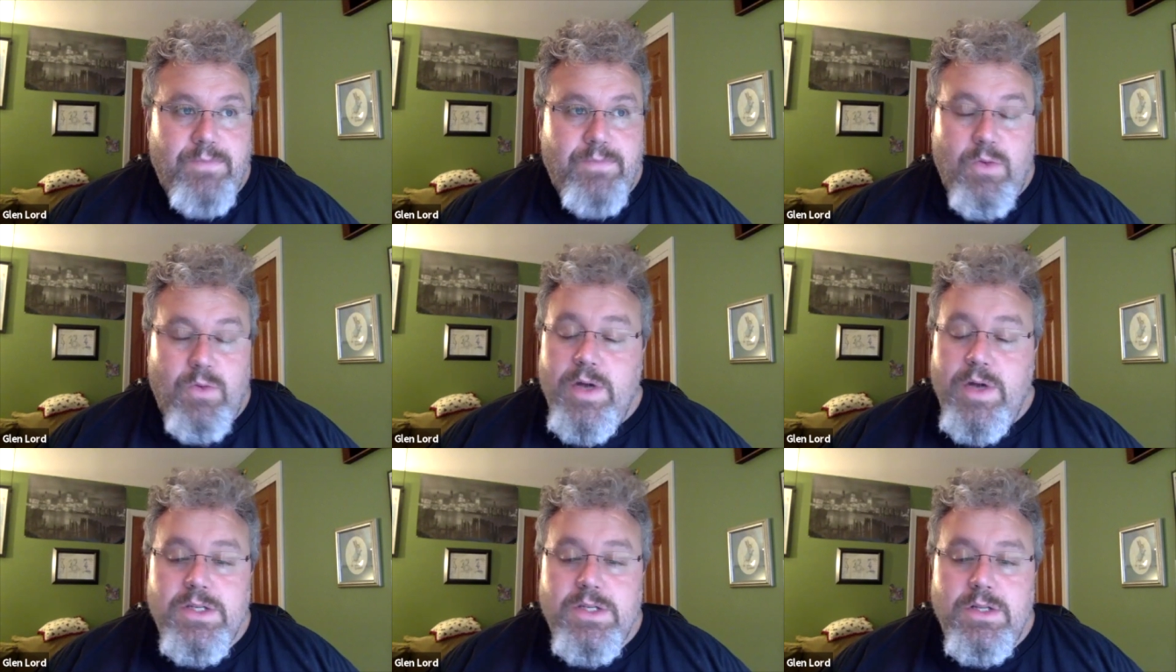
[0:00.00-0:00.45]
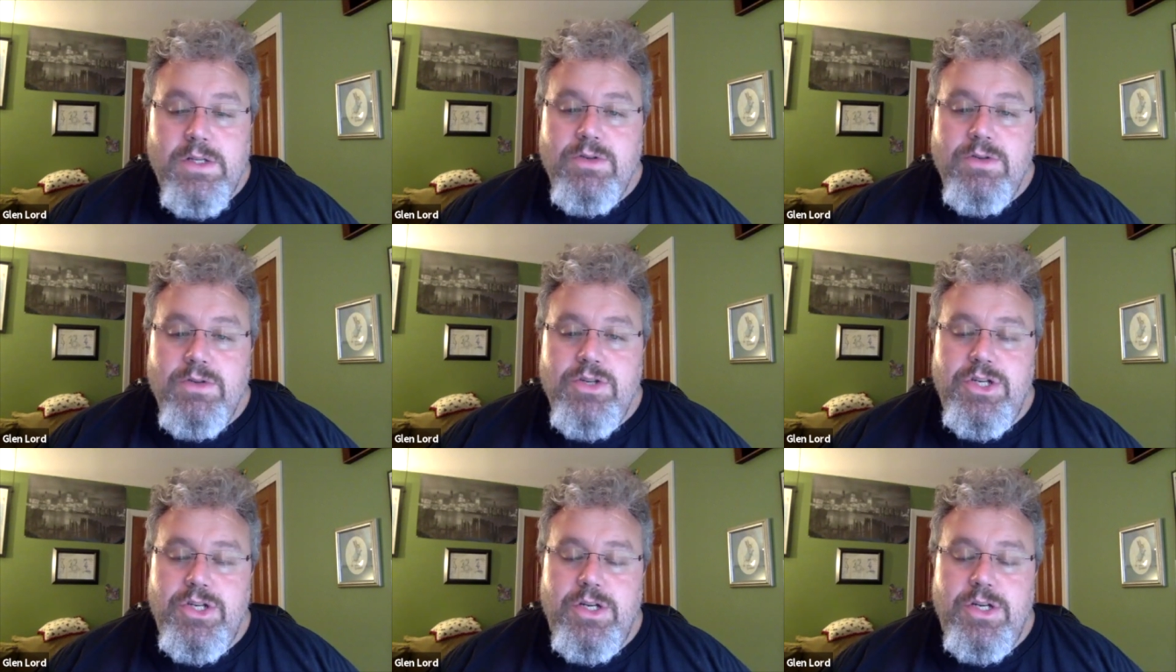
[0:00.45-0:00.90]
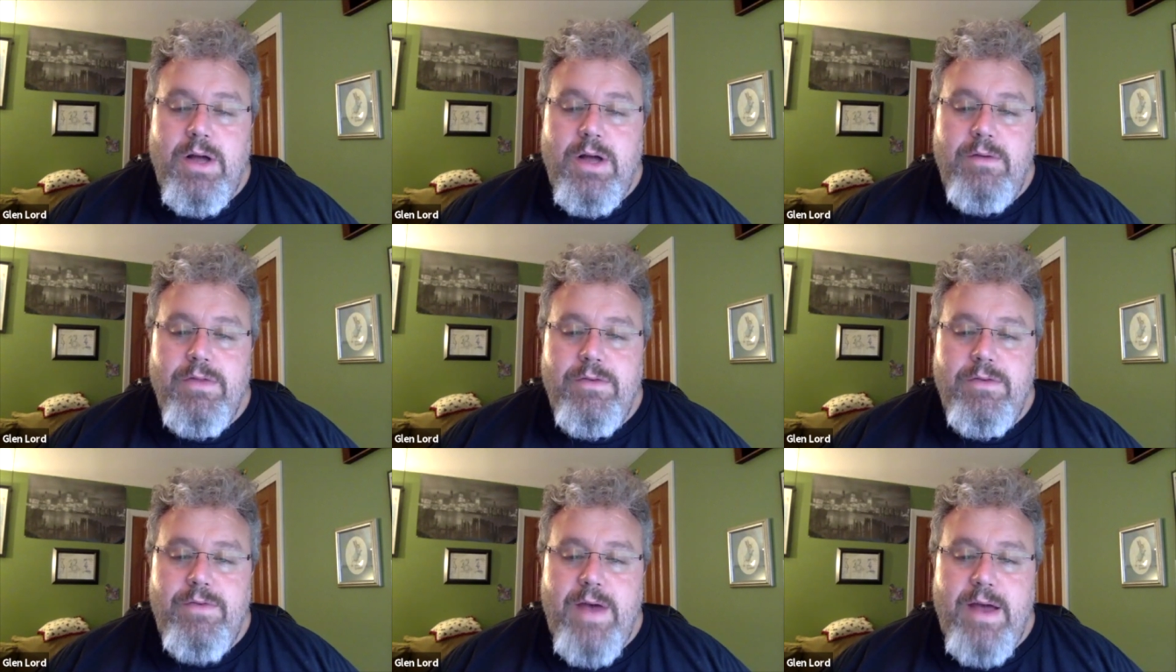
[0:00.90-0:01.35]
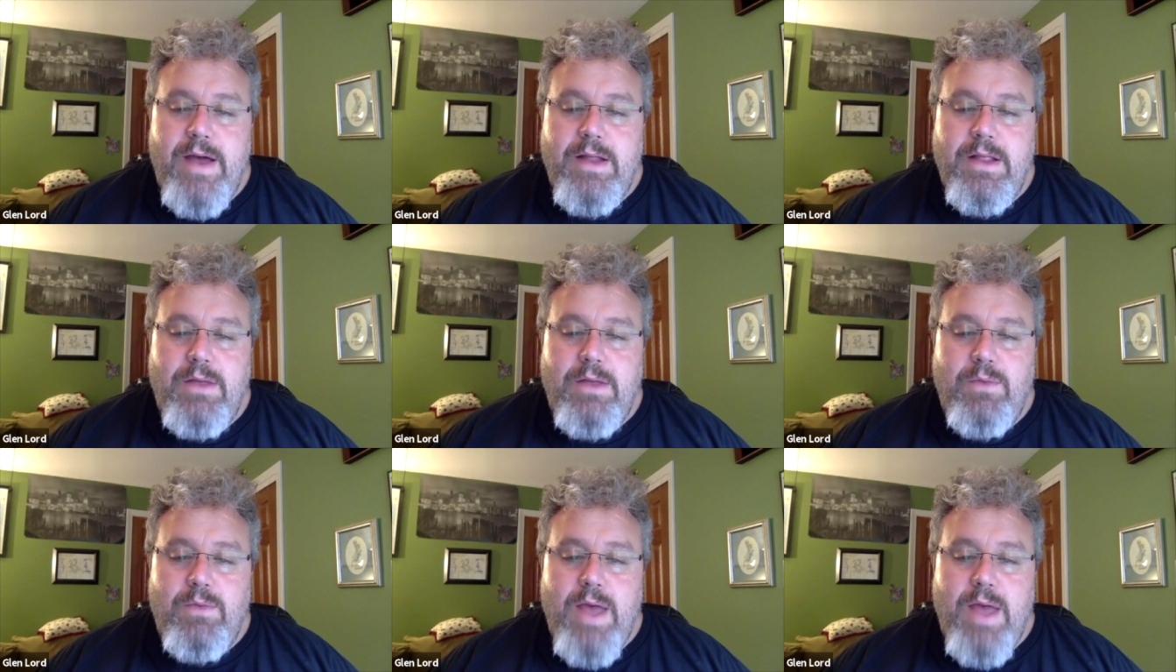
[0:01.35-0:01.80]
resolution of the fact
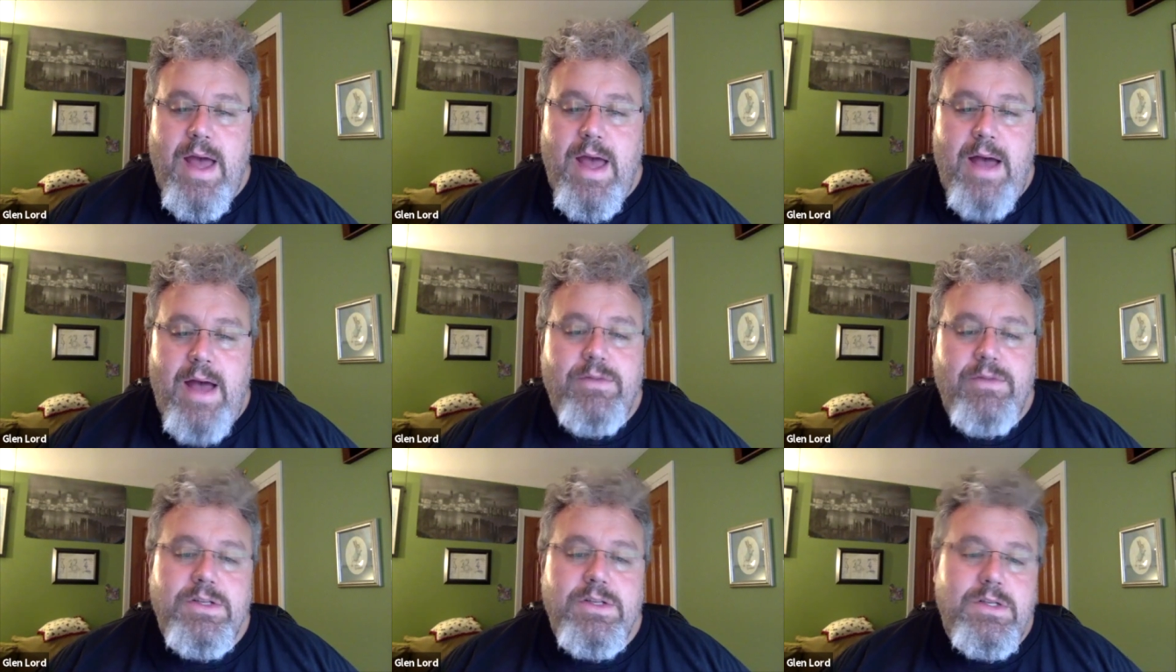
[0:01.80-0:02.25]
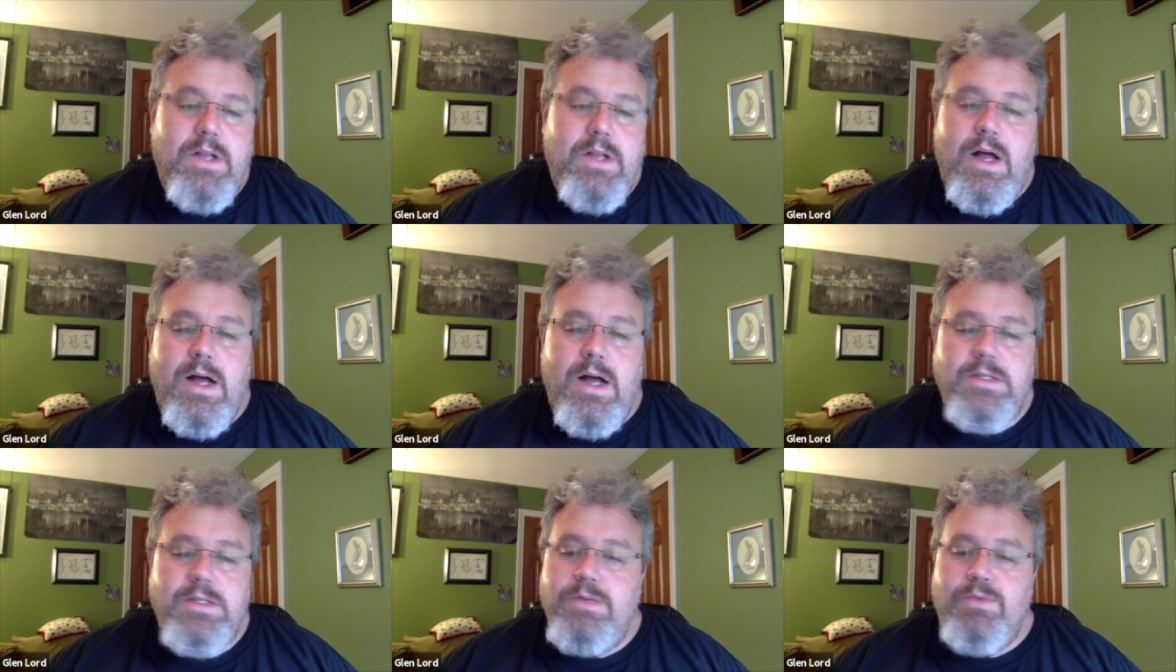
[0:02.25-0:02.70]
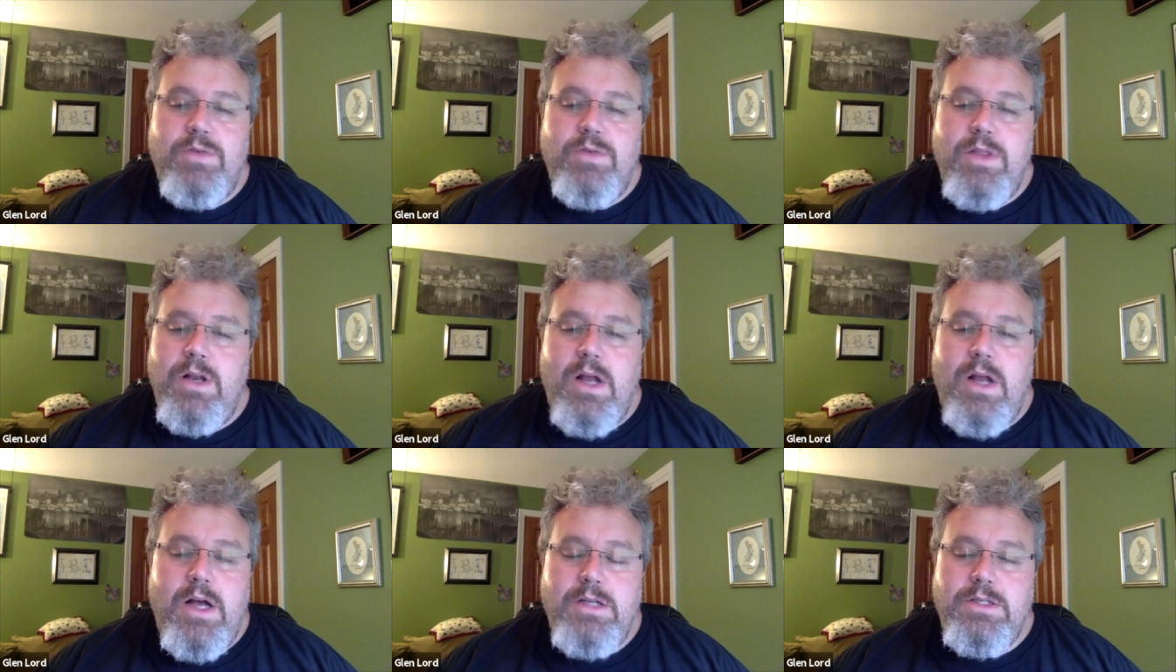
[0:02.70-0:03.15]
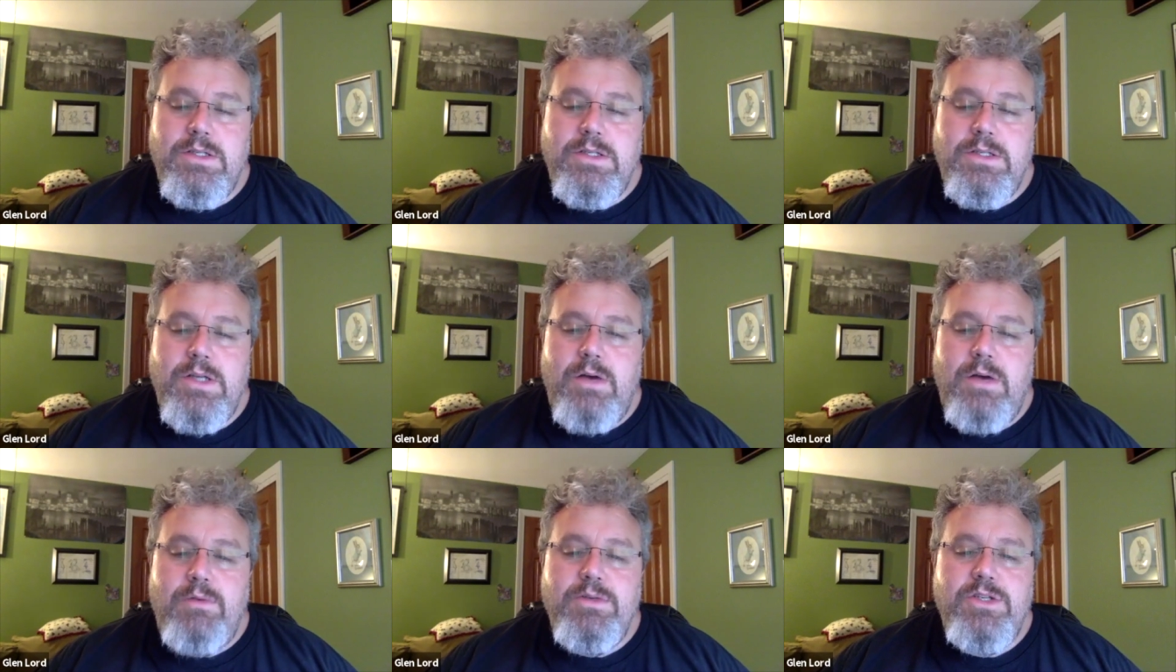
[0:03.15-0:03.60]
that we have this loss, and the loss is
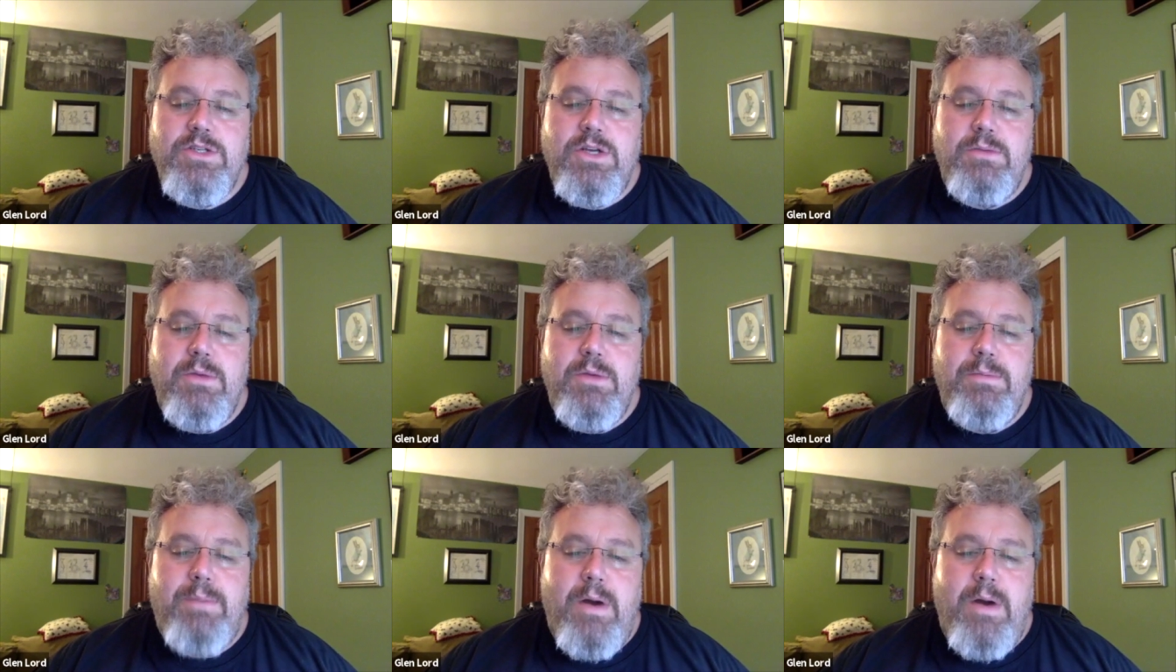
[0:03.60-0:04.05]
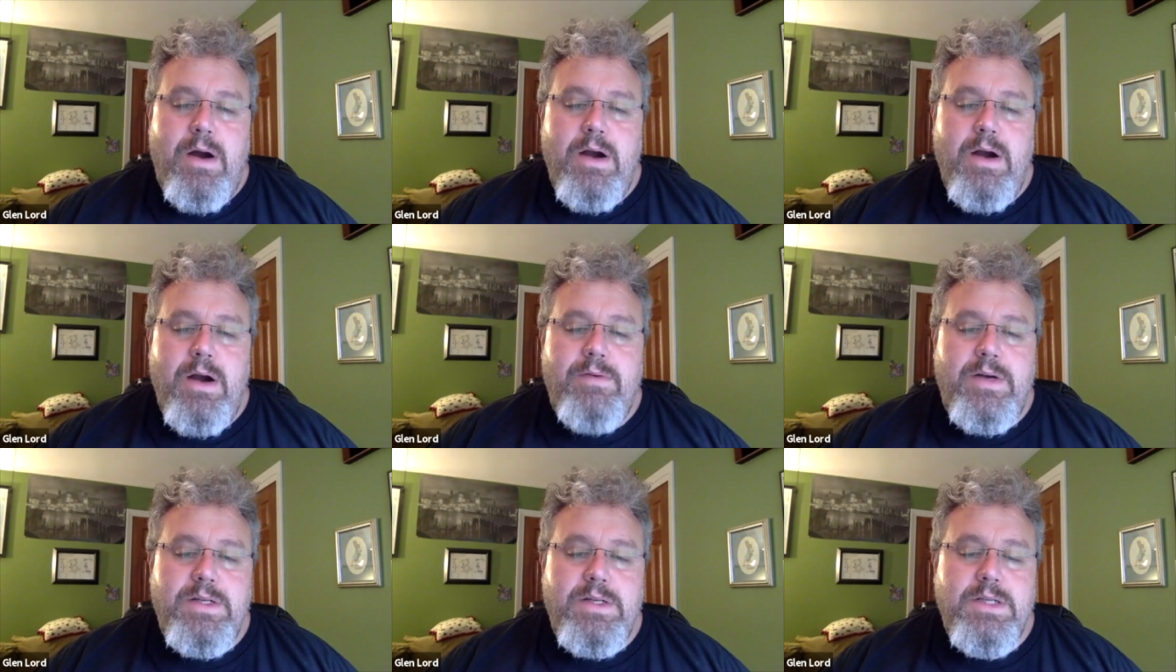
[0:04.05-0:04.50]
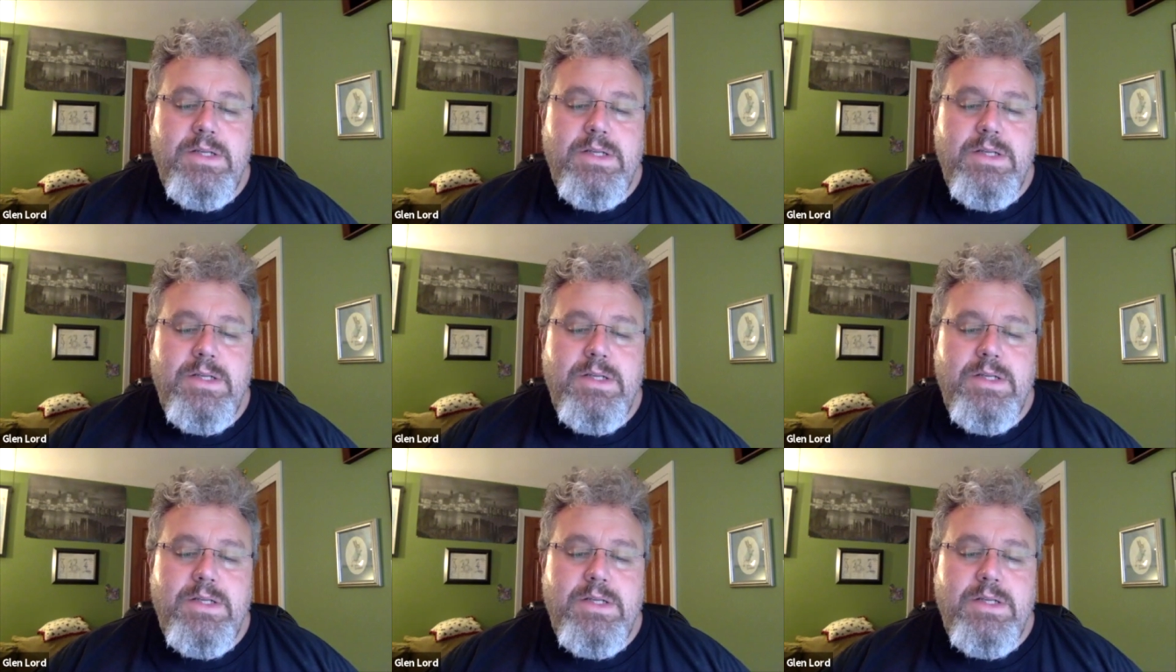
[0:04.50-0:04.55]
always going to be part of us.